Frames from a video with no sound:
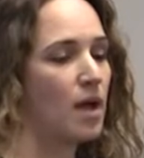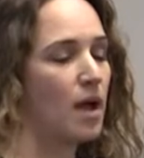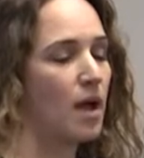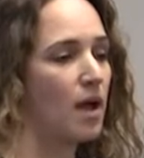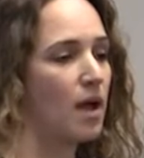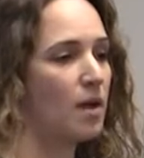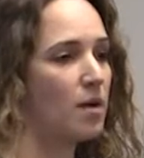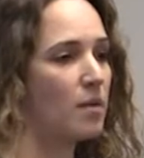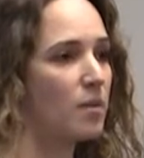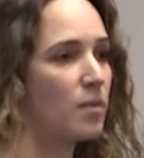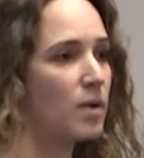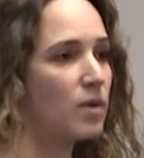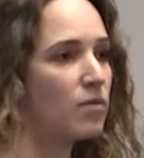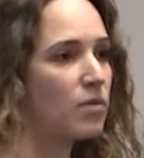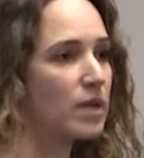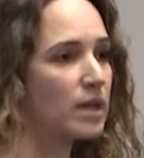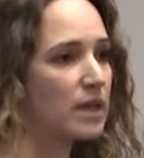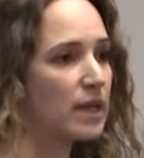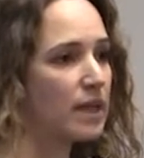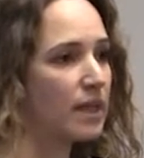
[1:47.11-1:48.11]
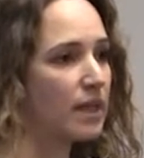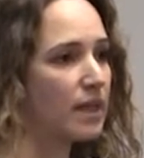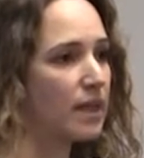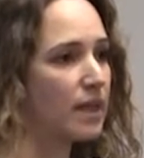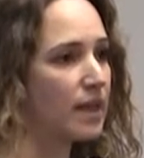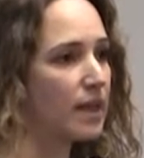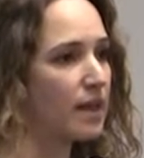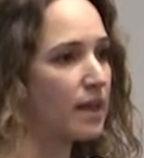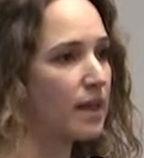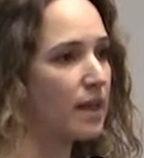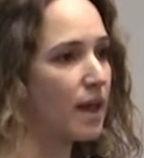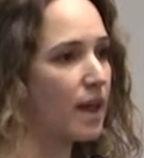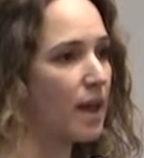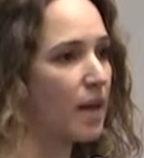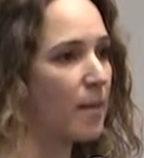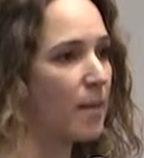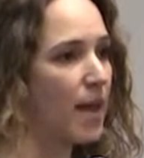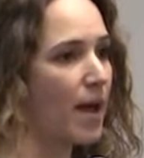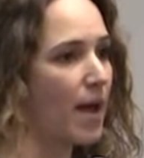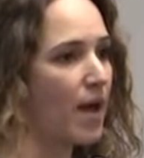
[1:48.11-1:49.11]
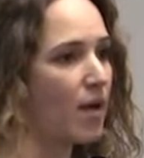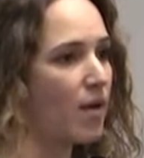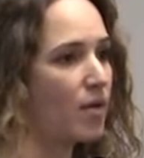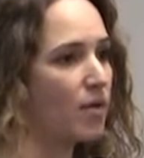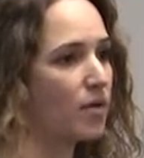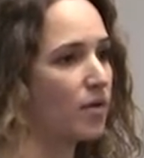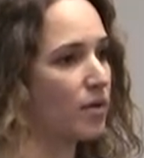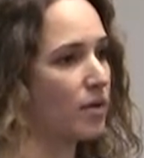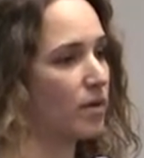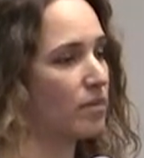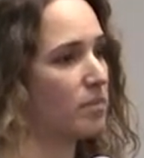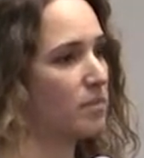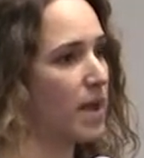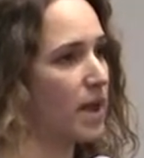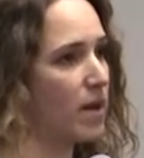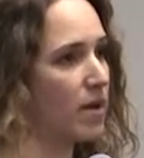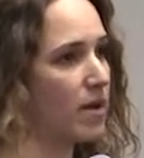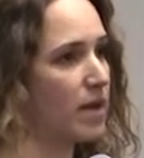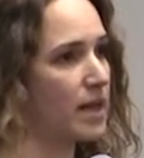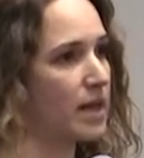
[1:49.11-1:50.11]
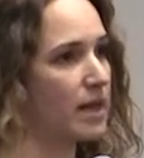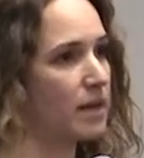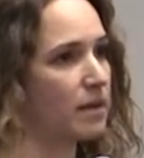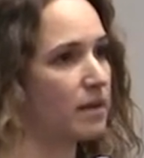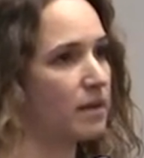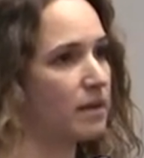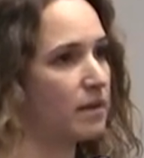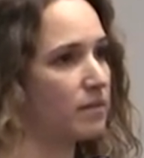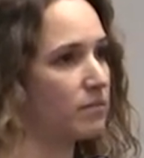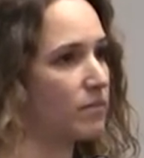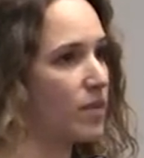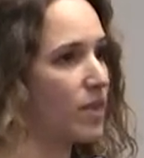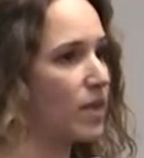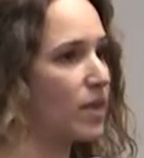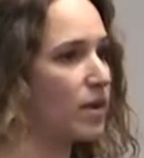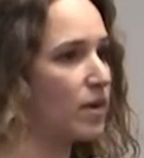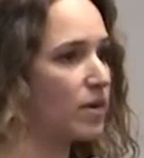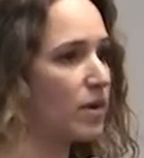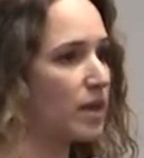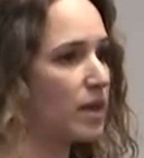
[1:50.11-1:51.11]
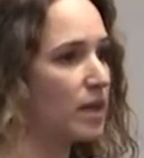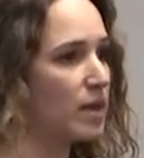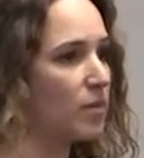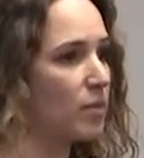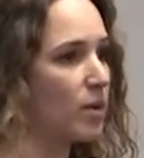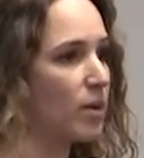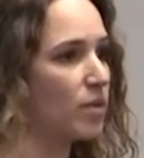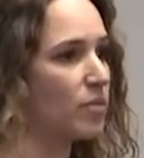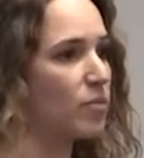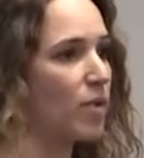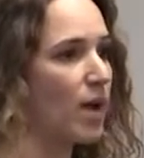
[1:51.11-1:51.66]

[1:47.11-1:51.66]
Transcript: uh, we really think about marrying theory with